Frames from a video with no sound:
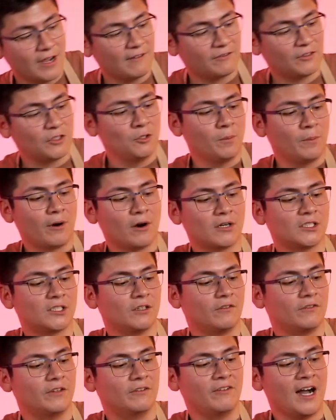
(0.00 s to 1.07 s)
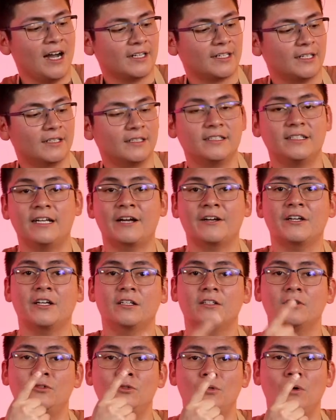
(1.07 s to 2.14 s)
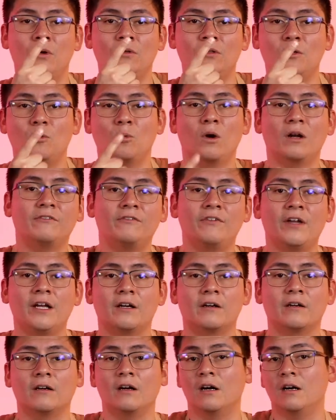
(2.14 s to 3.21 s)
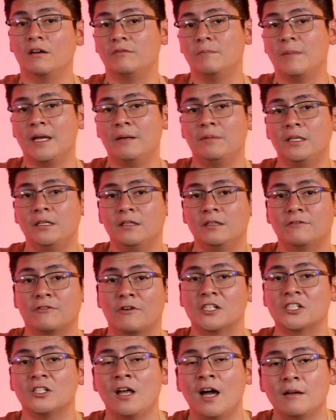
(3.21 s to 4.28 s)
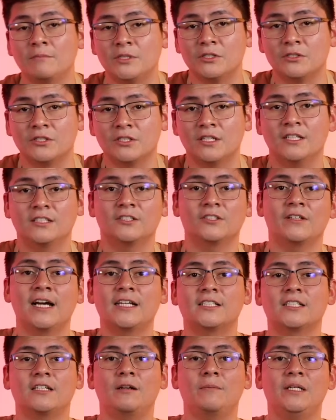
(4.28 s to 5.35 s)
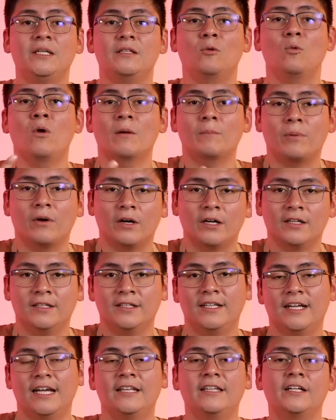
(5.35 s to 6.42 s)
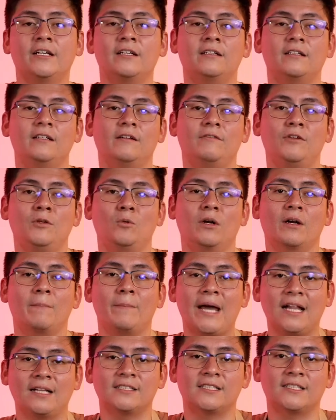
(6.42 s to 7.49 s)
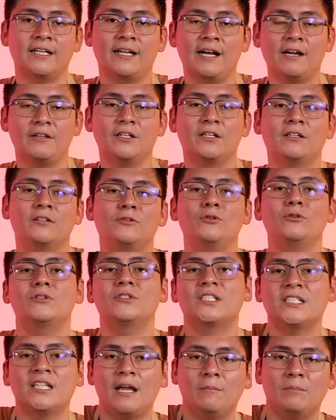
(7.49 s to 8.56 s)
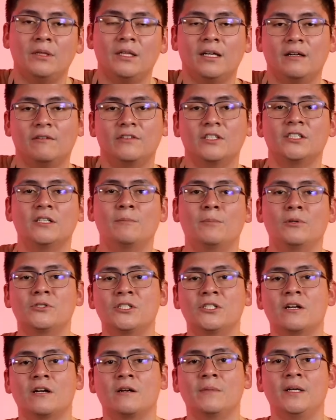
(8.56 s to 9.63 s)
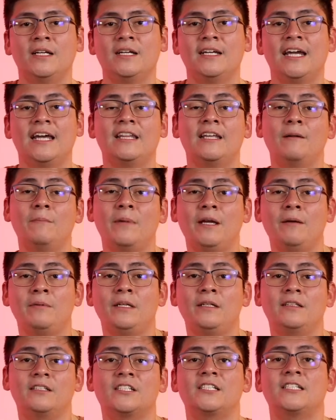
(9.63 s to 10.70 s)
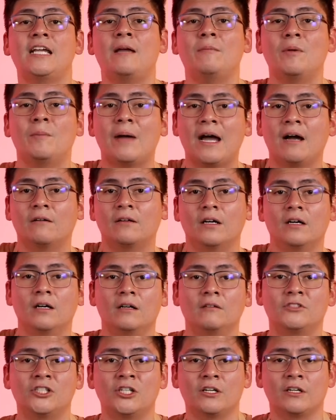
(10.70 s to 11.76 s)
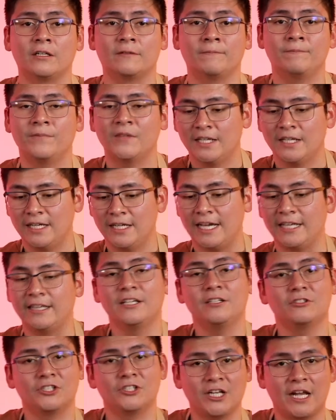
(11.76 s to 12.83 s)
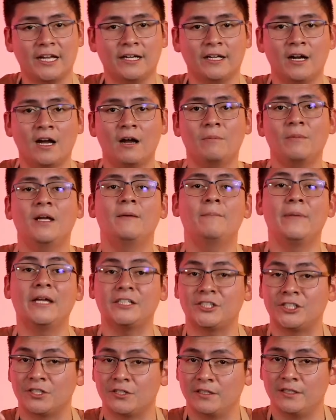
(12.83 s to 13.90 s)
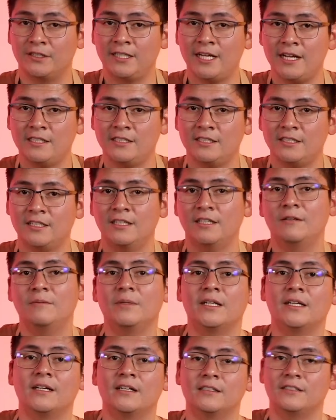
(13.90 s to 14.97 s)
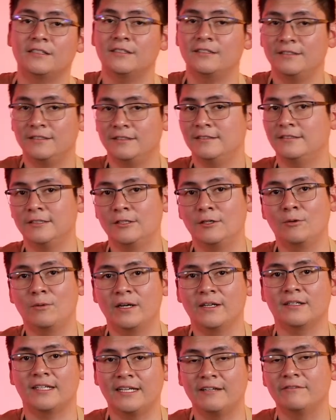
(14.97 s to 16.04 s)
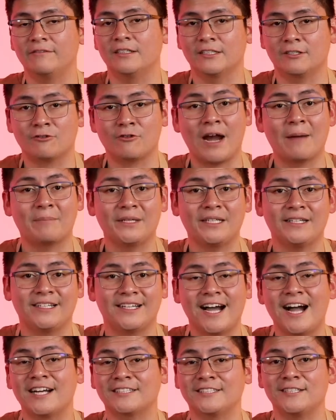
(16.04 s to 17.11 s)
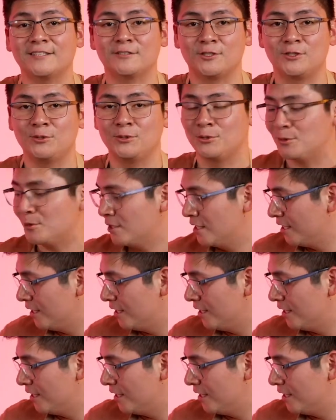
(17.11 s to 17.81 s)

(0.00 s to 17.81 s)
have 2 parts of the vodka, now you're going to do only 1 finger of maybe fresh lime juice. So that's going to be the 1 part. And then if you want to balance that out, you're going to do the same thing of the simple syrup. And then maybe the same amount of sugar. And then you shake it up, make sure to taste, because you don't want to give a crappy cocktail to